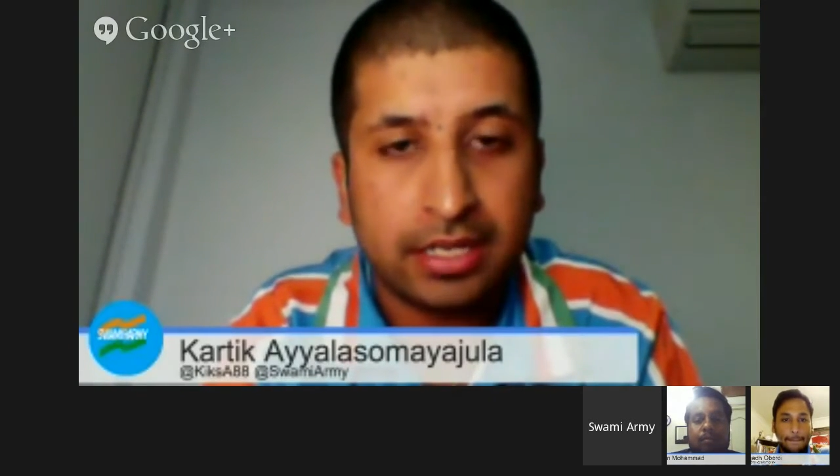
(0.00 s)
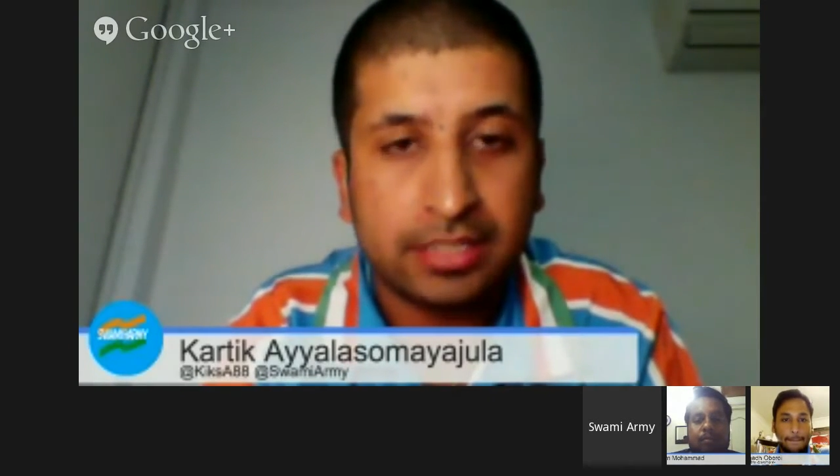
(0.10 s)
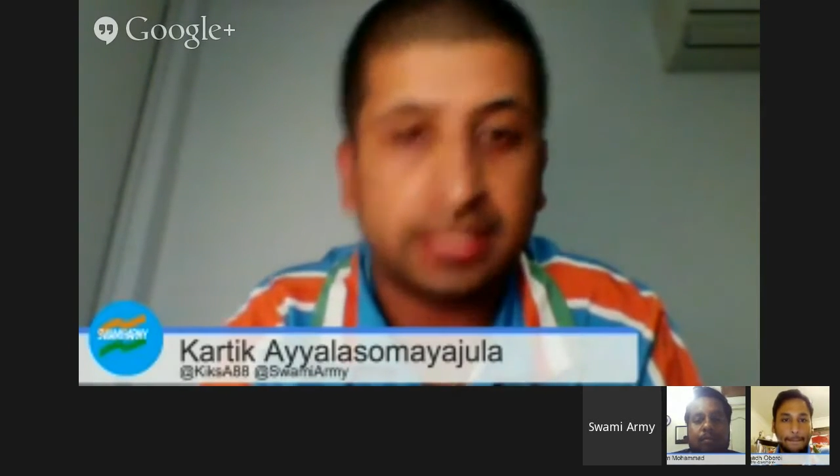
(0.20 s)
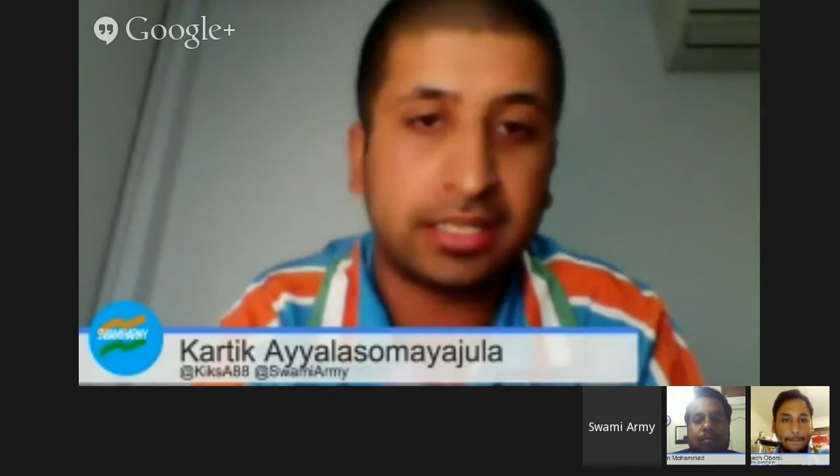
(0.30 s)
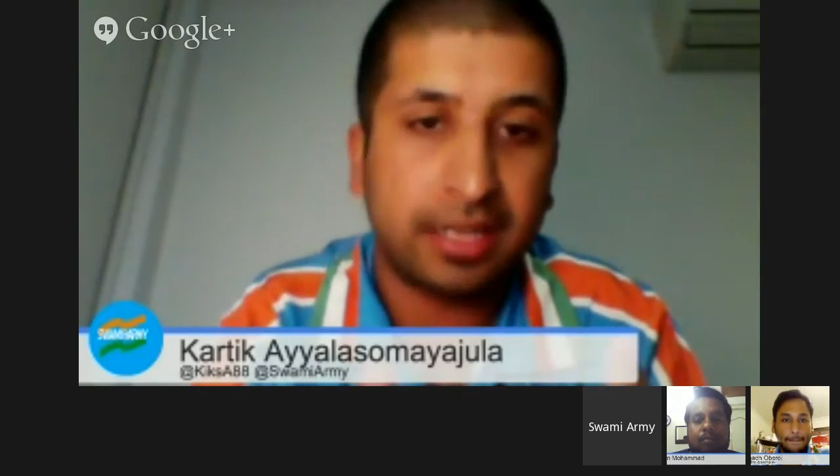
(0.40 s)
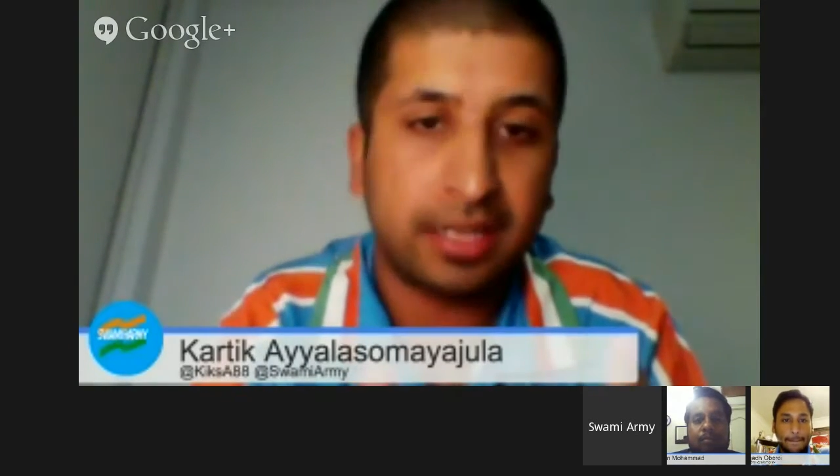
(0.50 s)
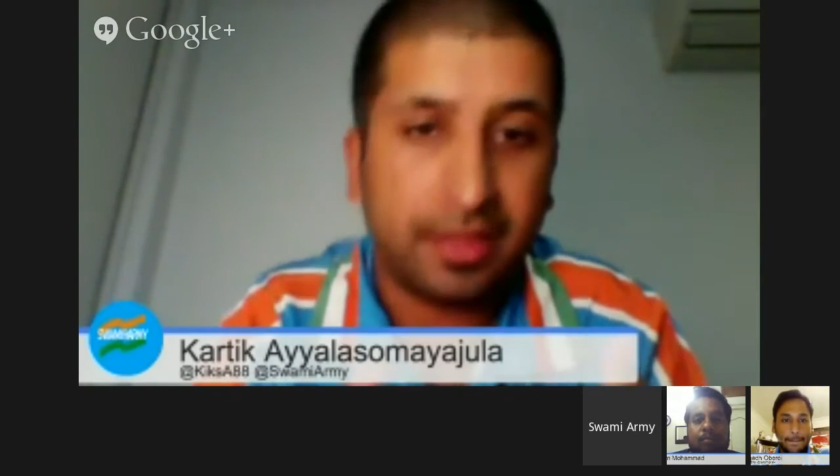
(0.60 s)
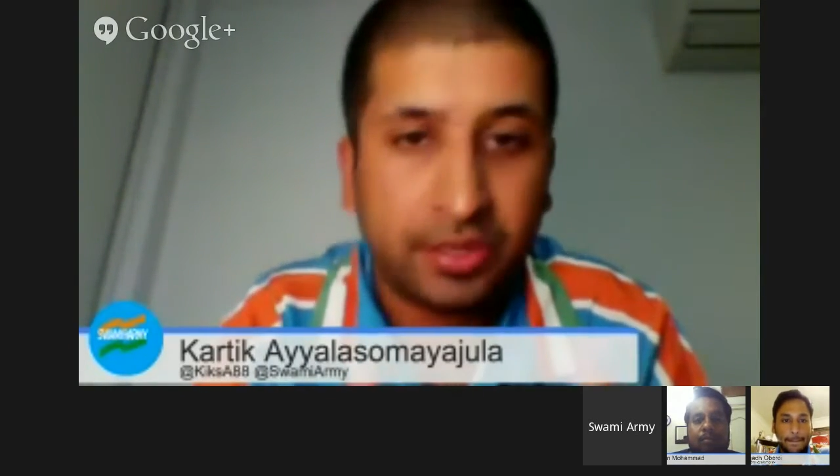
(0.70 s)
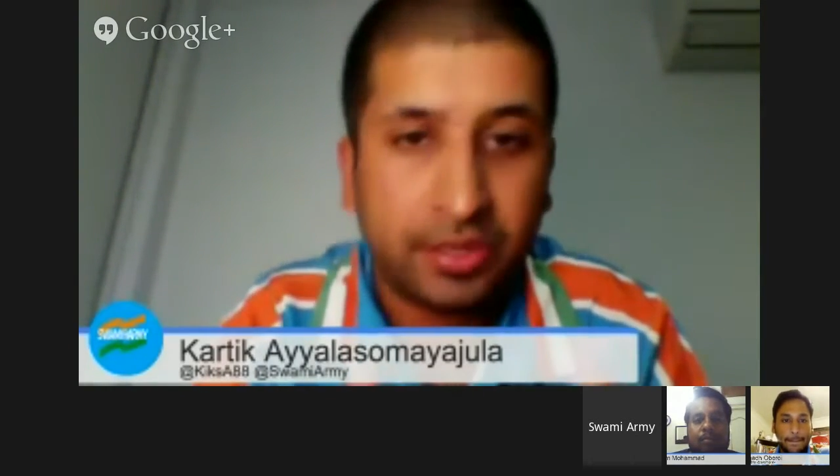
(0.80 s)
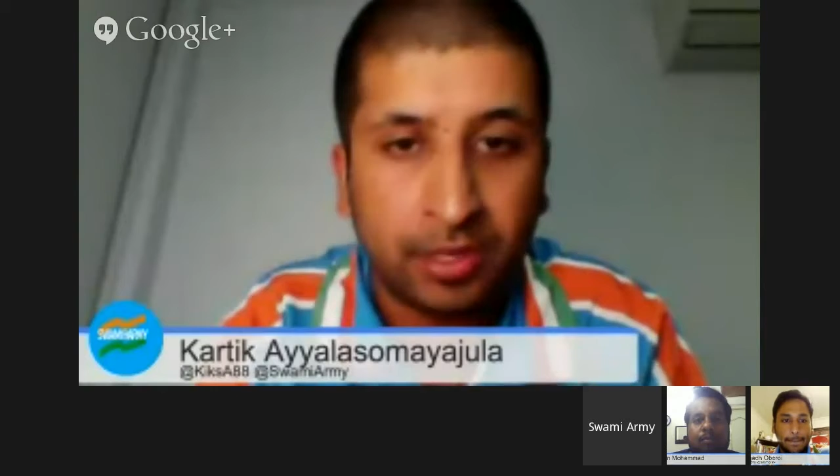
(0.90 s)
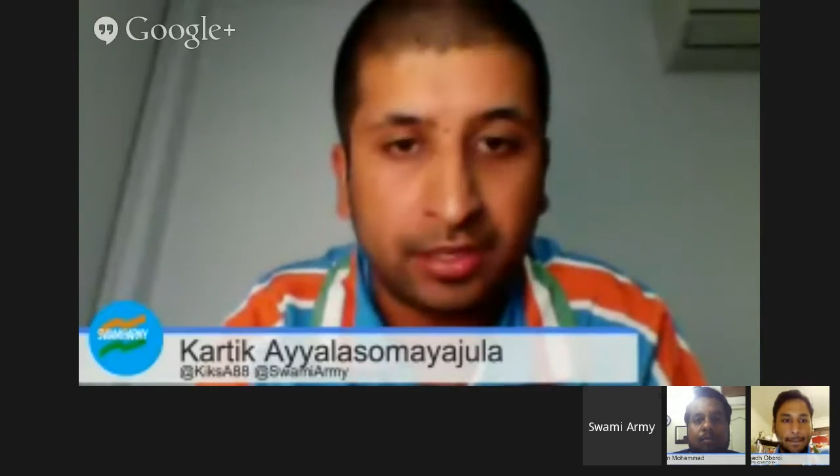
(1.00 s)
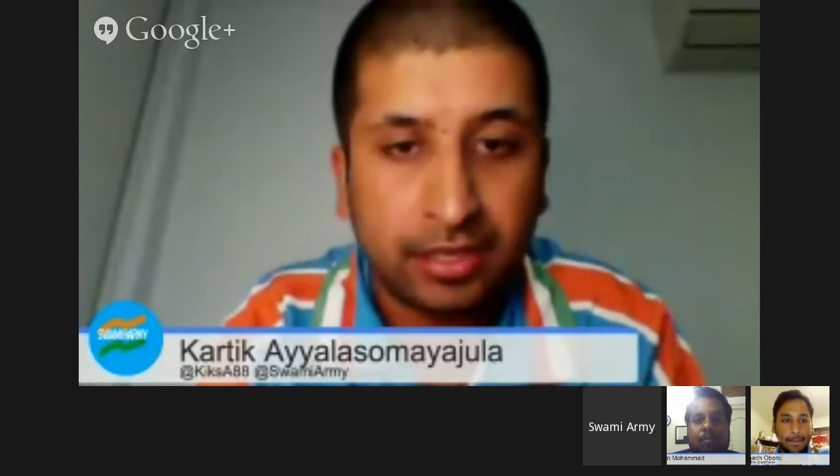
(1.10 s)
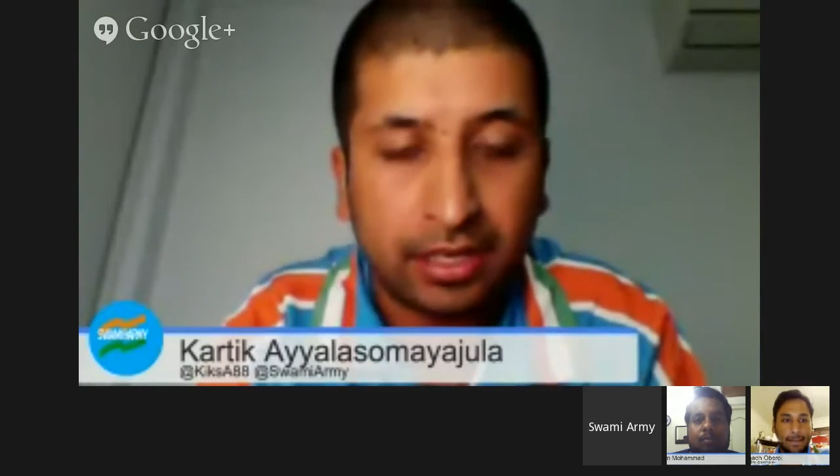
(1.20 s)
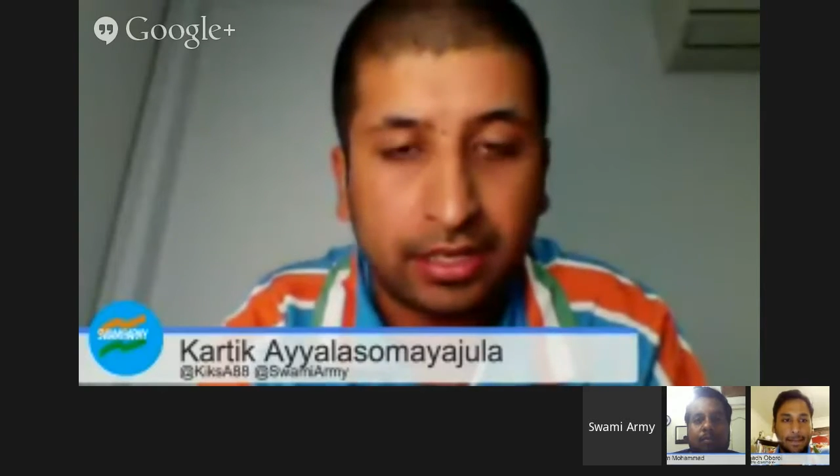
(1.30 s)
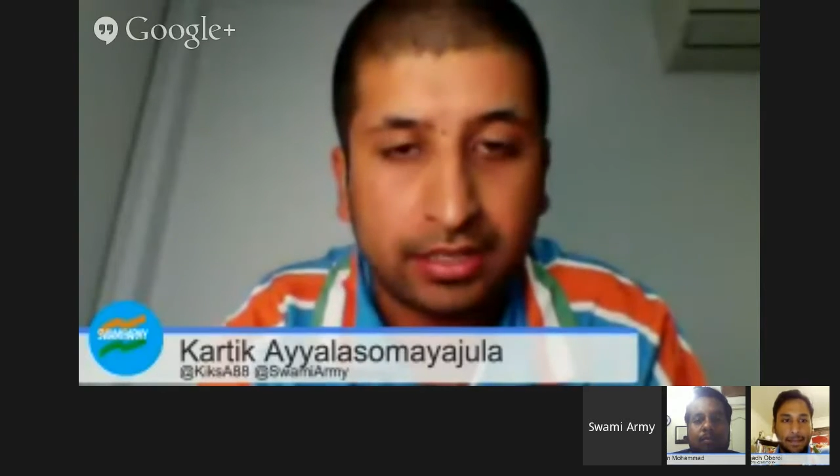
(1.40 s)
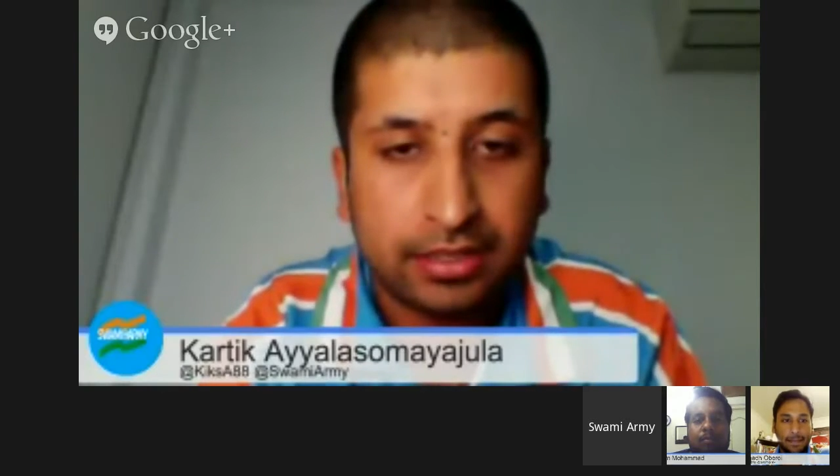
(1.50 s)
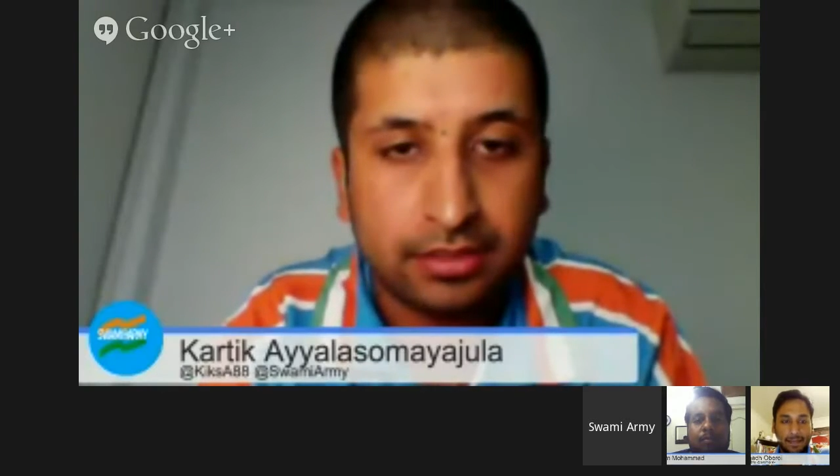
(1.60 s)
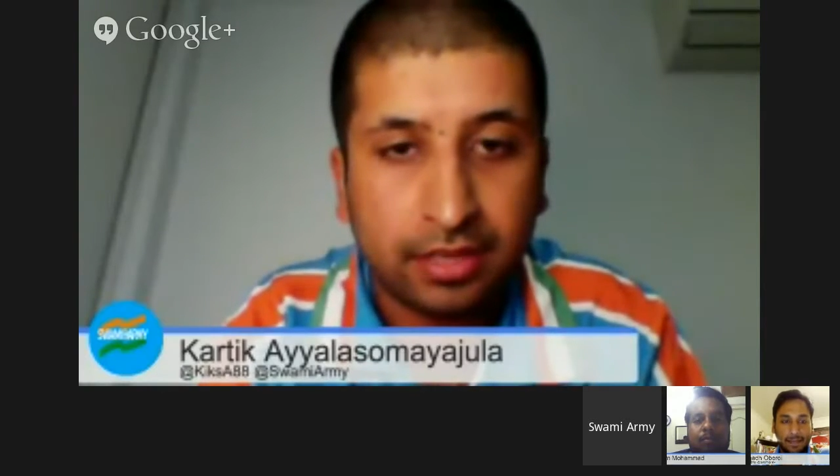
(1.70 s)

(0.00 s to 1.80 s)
just another tournament that